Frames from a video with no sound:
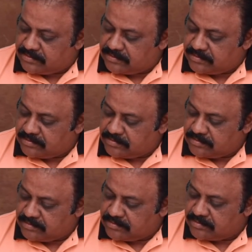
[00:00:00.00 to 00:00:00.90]

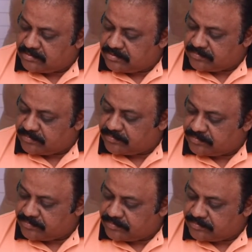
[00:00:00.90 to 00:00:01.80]

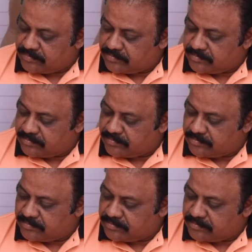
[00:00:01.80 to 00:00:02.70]
[no speech]